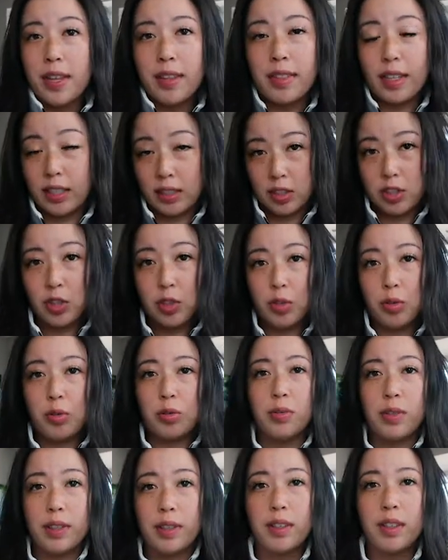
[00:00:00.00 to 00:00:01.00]
they
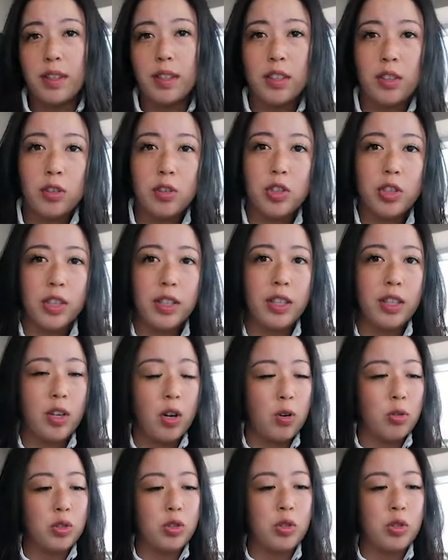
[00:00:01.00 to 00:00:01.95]
do usually go